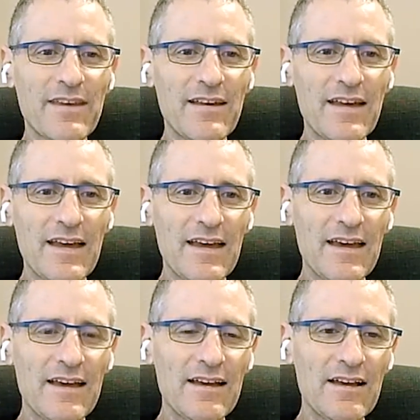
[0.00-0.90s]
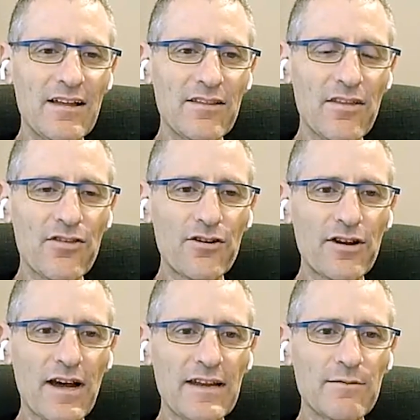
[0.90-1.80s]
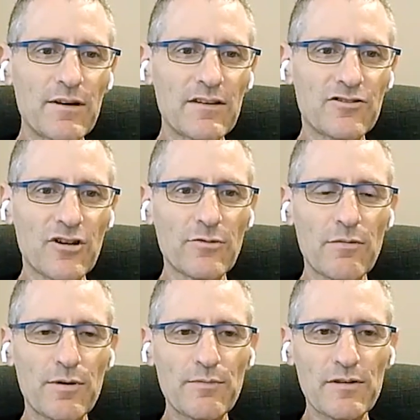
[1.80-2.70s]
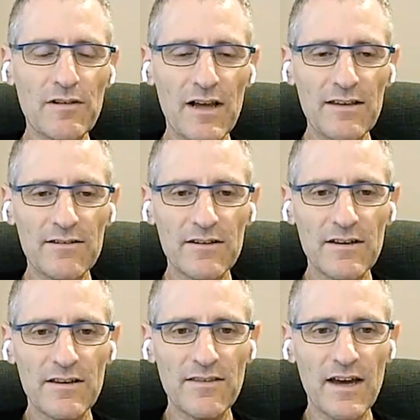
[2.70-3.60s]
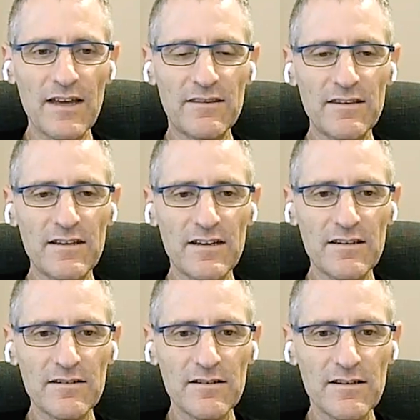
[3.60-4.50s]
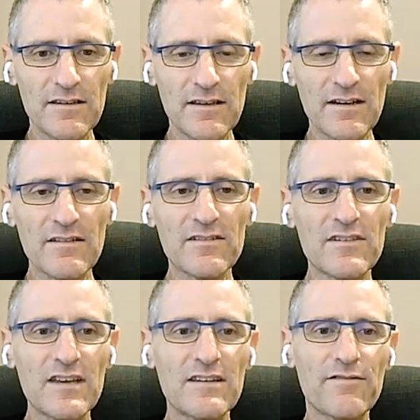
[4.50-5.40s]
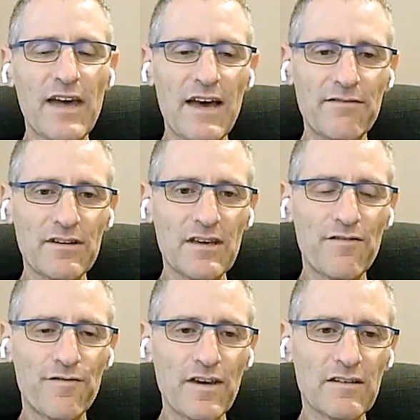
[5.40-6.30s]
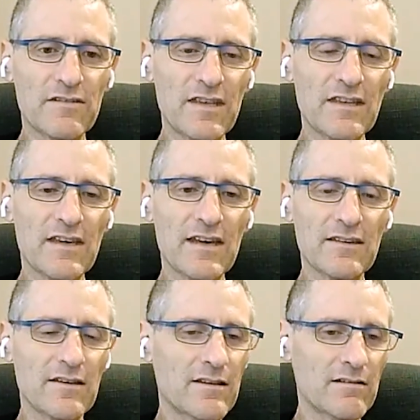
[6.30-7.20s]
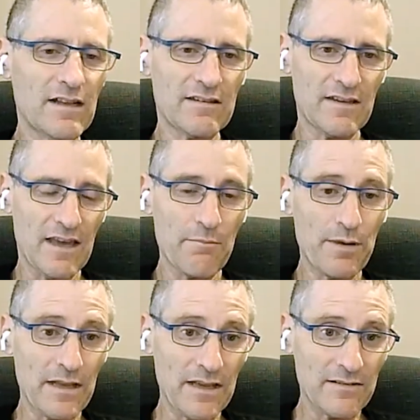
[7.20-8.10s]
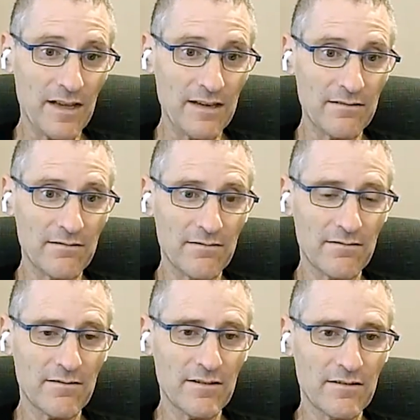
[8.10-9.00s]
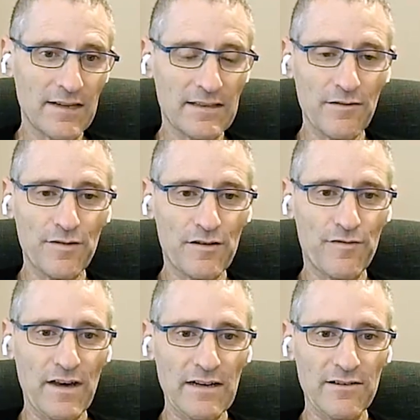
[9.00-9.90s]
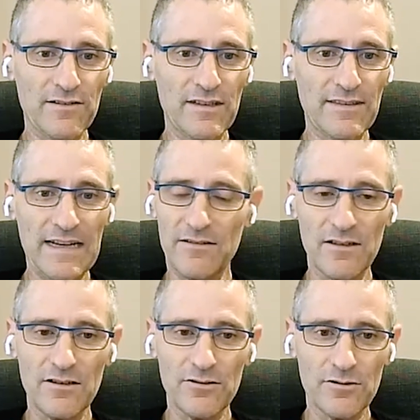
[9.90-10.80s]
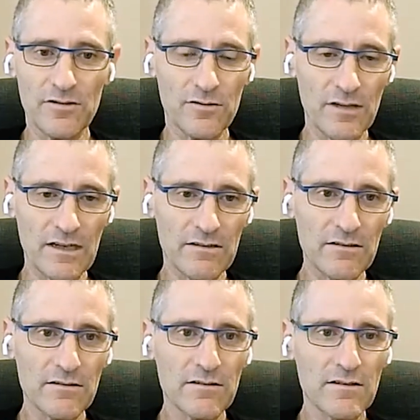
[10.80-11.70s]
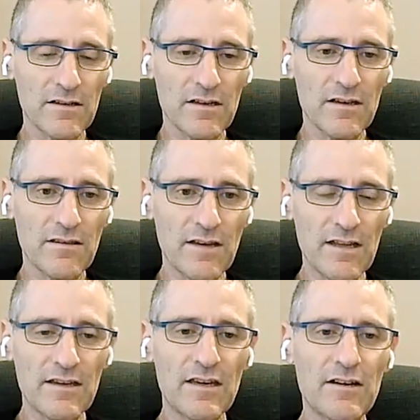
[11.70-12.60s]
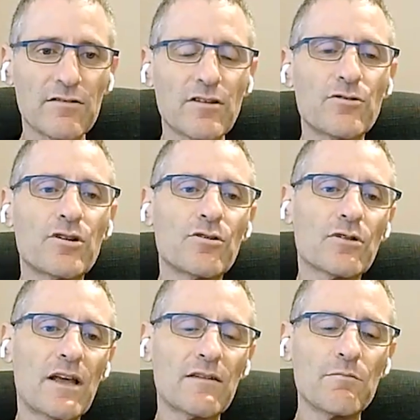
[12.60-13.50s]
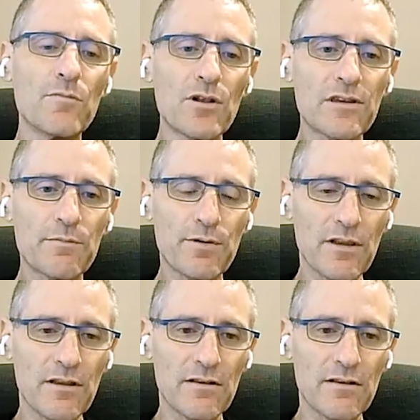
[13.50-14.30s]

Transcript: The third item is general purpose lines. The idea is that instead of having a fixed, dedicated, let's say MPLS line, that if it fails, then that's it, you're disconnected. The idea here is that you can utilize multiple